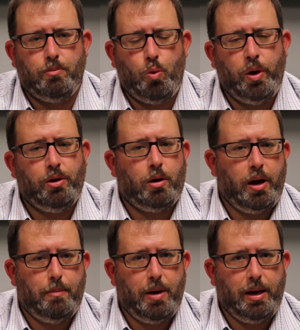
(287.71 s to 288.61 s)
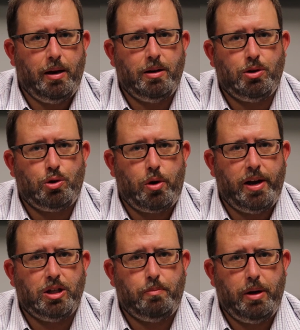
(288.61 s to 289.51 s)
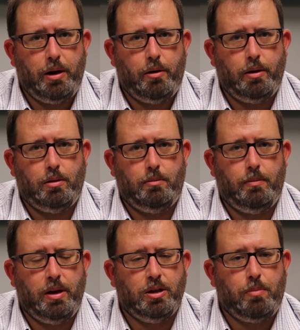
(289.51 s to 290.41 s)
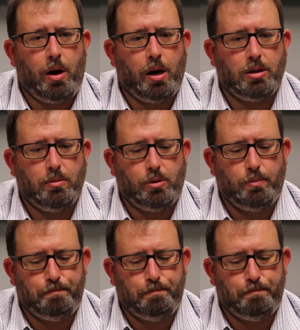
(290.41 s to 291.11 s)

We try to make it as transparent as possible.